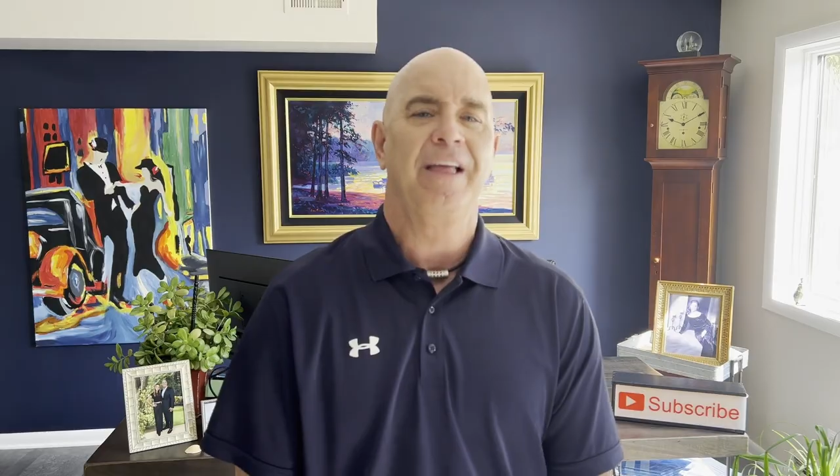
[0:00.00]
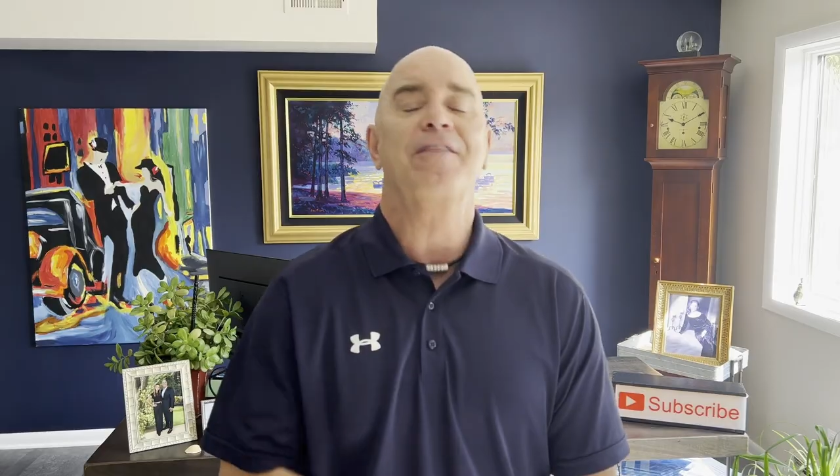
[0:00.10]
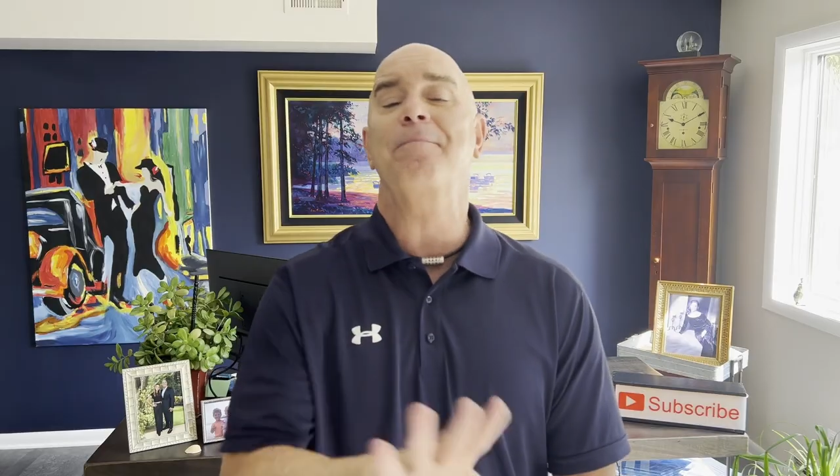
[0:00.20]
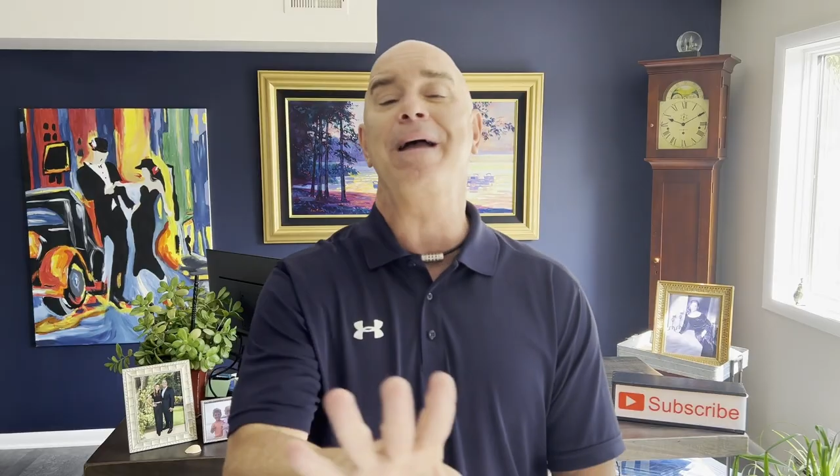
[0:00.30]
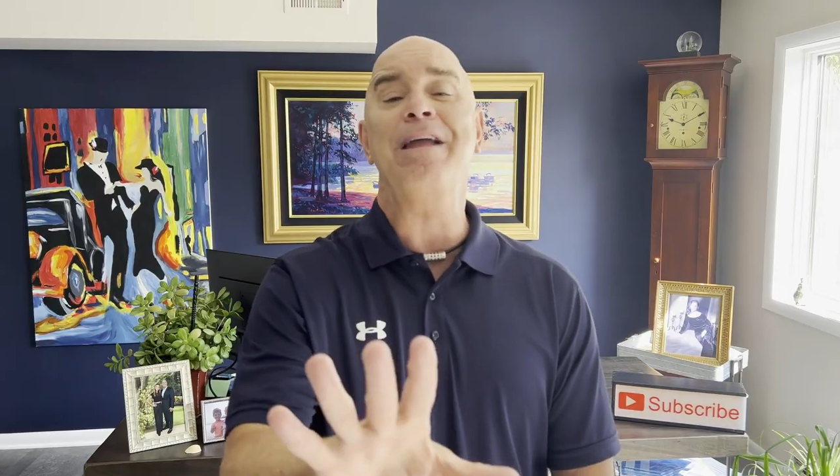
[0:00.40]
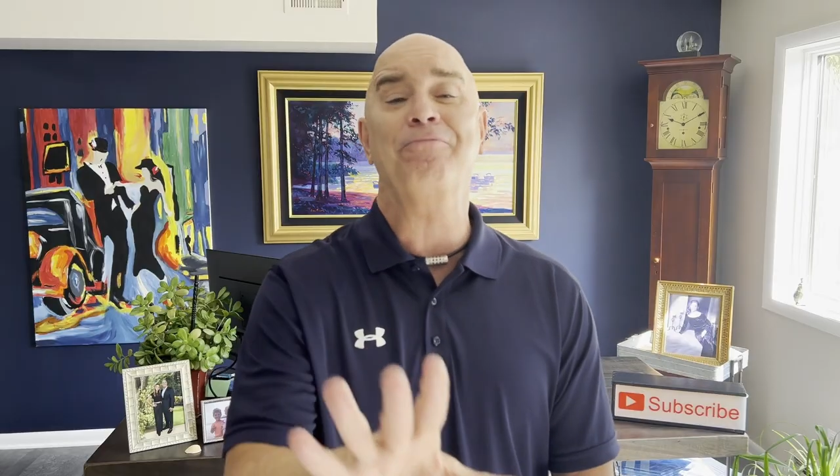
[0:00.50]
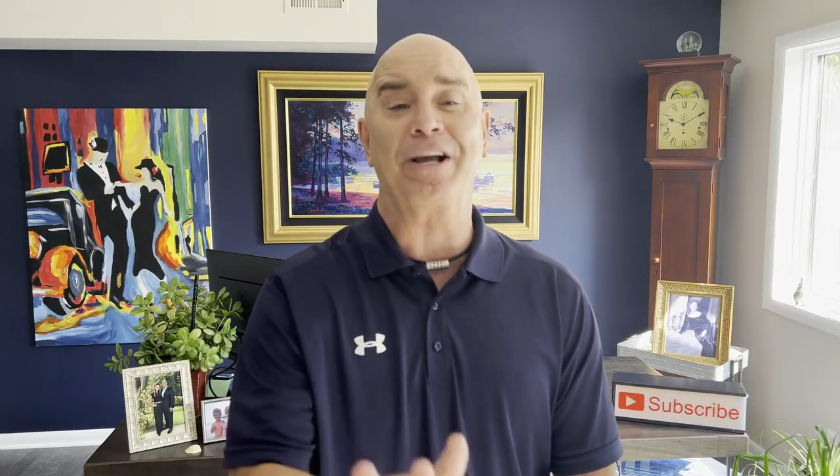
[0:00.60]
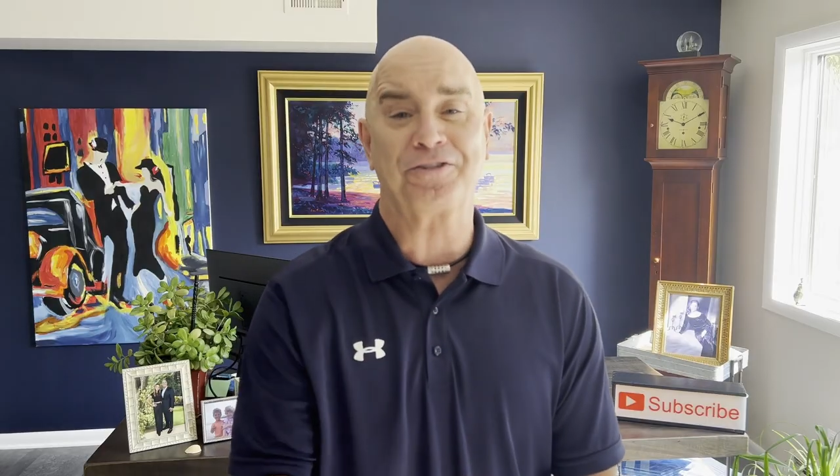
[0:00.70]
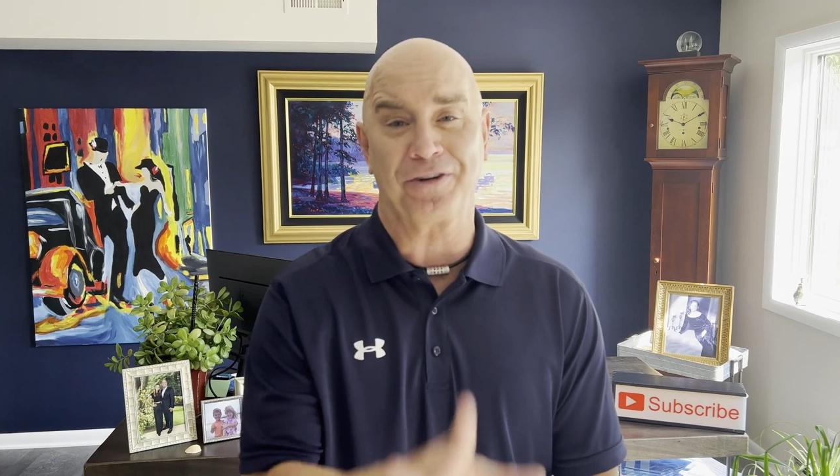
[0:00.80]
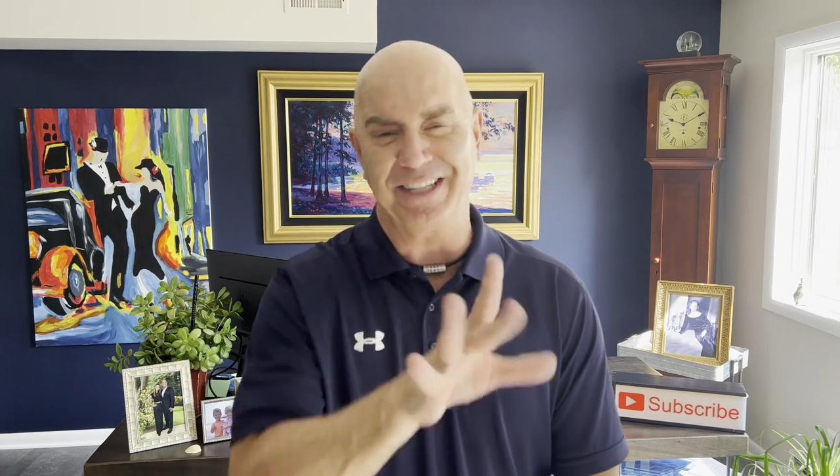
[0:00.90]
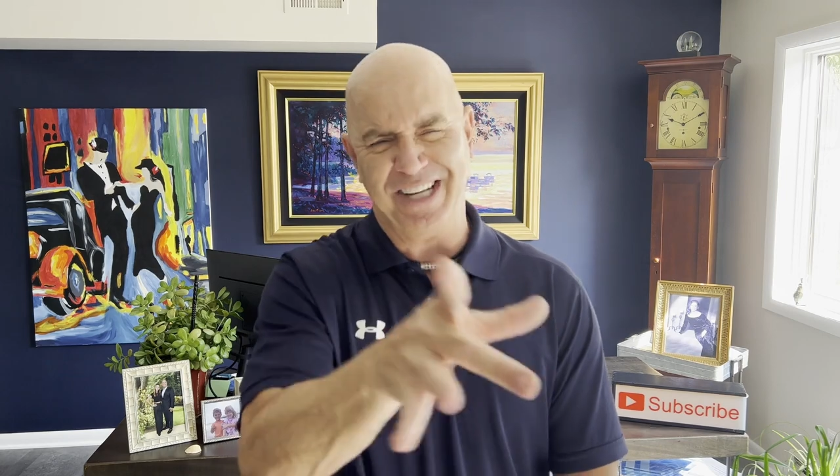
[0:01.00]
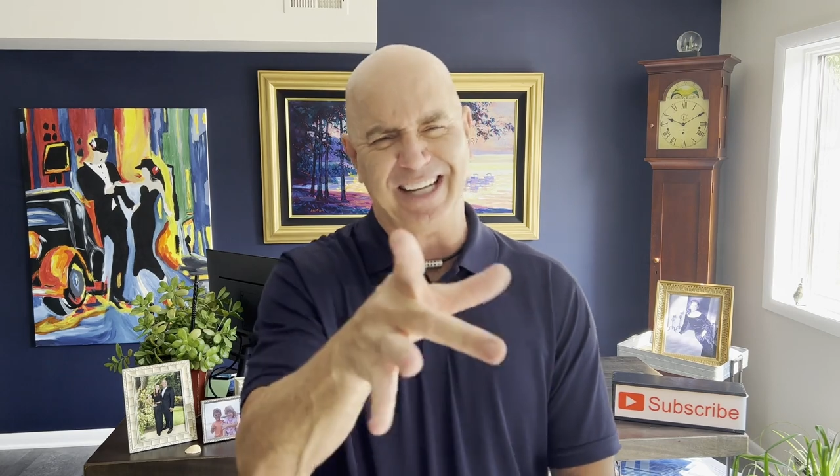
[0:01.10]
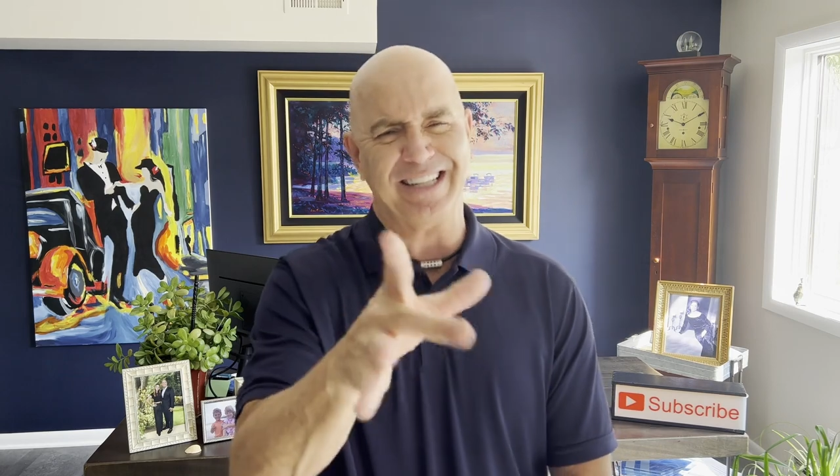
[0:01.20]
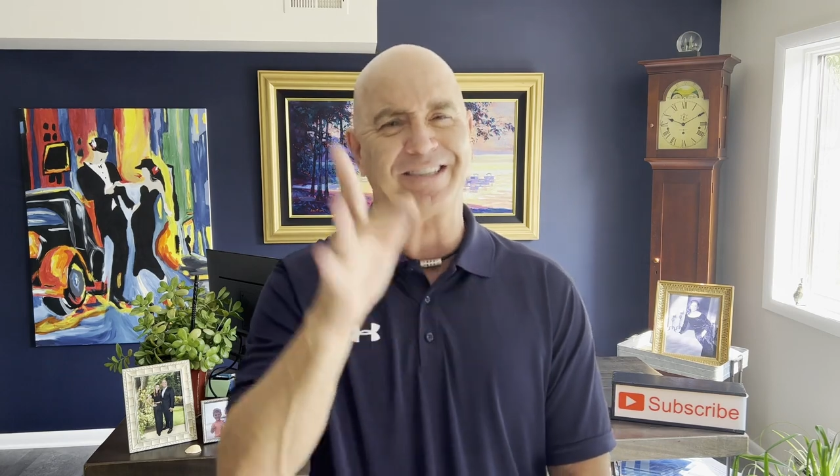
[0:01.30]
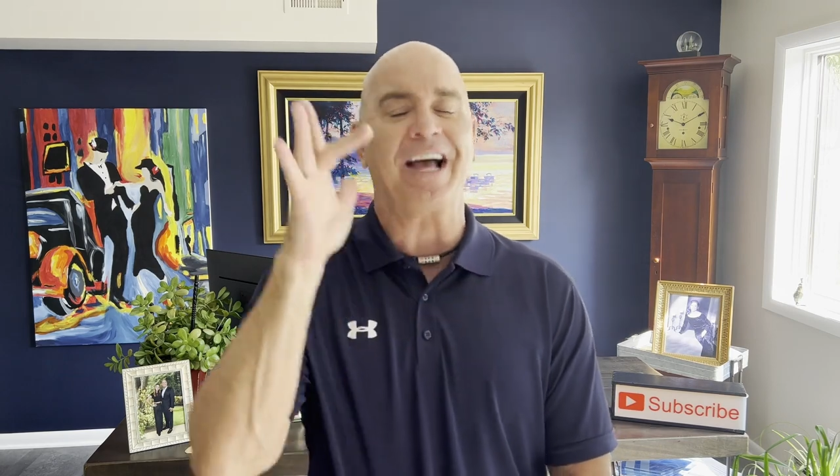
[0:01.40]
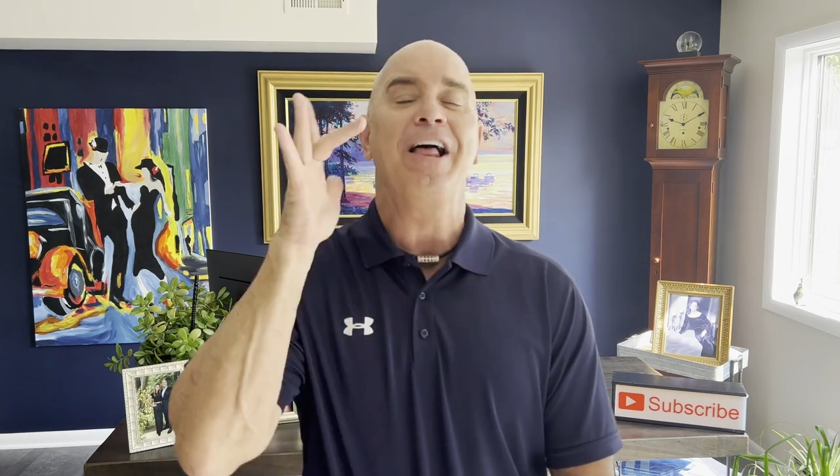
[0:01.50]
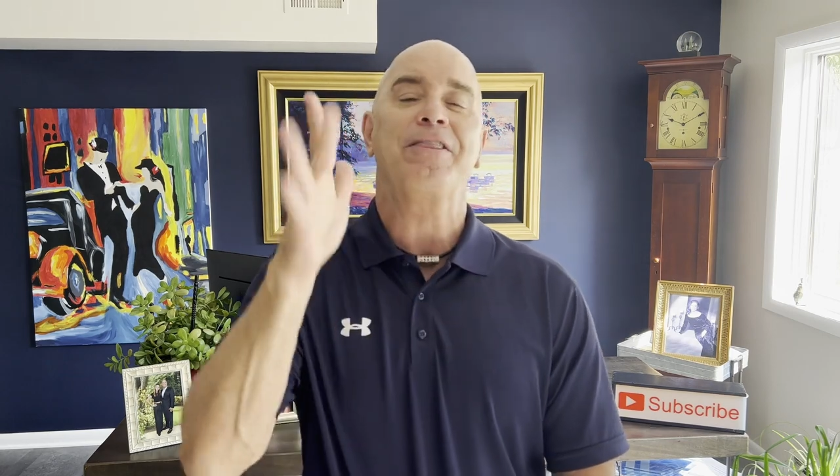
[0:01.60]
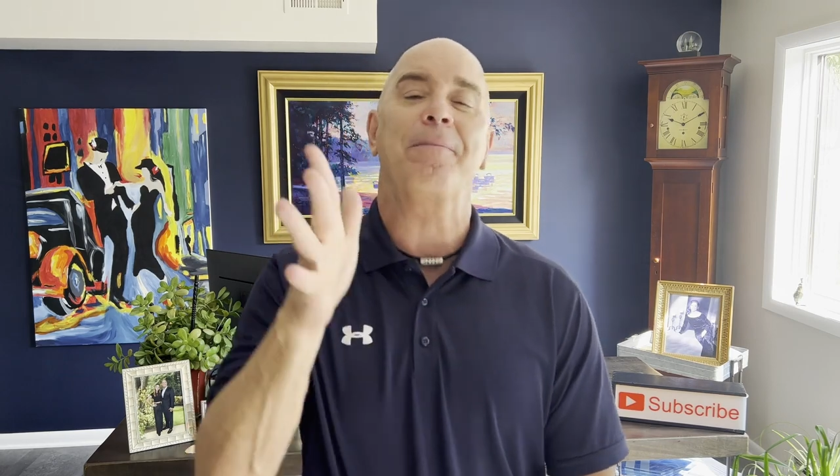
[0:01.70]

The main restaurant, check this out.